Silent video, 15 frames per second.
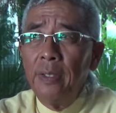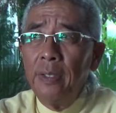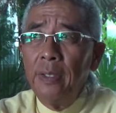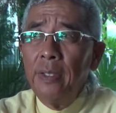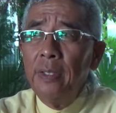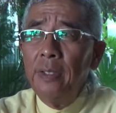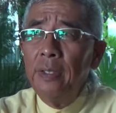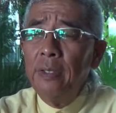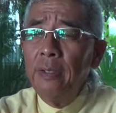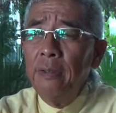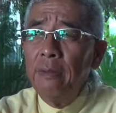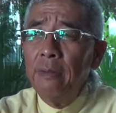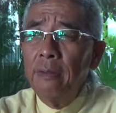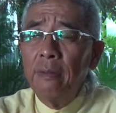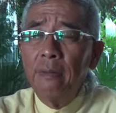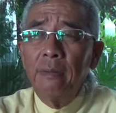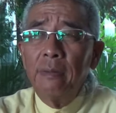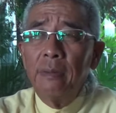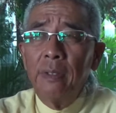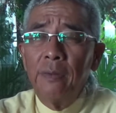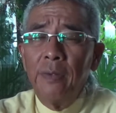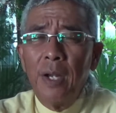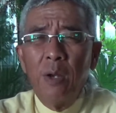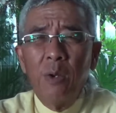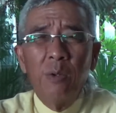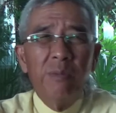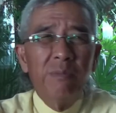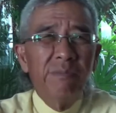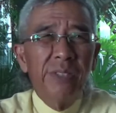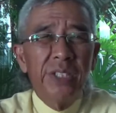in
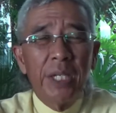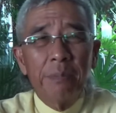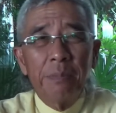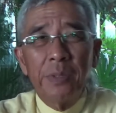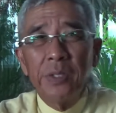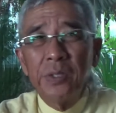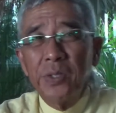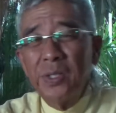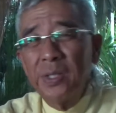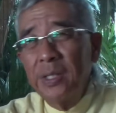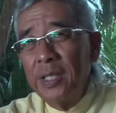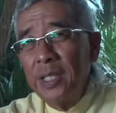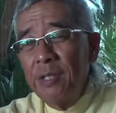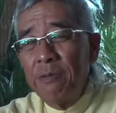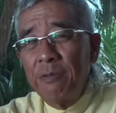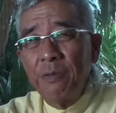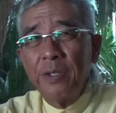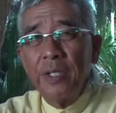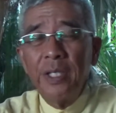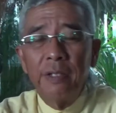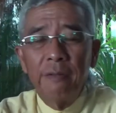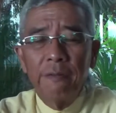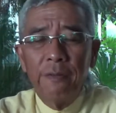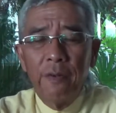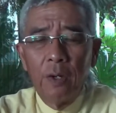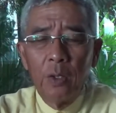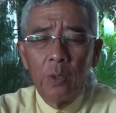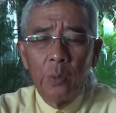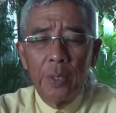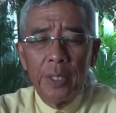around chapters 33 and
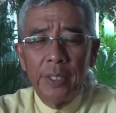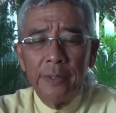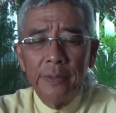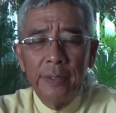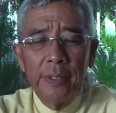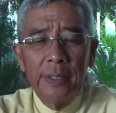following,